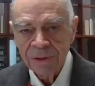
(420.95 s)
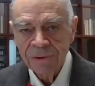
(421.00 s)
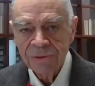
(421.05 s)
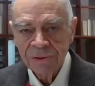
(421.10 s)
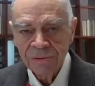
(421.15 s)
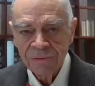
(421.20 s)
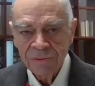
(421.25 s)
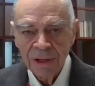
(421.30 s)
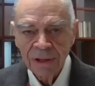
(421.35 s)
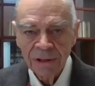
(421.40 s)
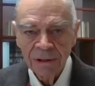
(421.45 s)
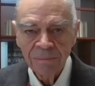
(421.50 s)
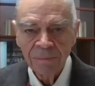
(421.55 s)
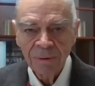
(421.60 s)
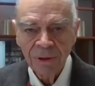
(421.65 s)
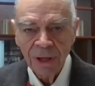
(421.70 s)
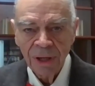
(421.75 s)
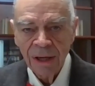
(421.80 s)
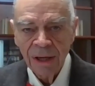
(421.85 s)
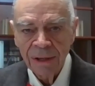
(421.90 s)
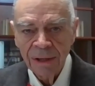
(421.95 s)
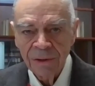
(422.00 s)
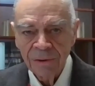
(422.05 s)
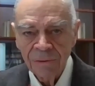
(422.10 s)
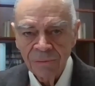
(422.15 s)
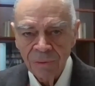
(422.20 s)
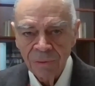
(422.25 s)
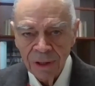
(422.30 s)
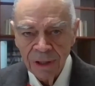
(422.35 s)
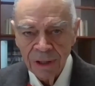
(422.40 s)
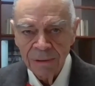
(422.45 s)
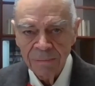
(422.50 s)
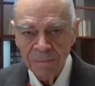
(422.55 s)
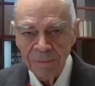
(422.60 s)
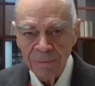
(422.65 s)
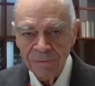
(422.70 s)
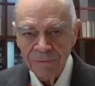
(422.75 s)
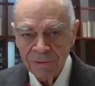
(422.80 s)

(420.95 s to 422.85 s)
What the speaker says: is available on the web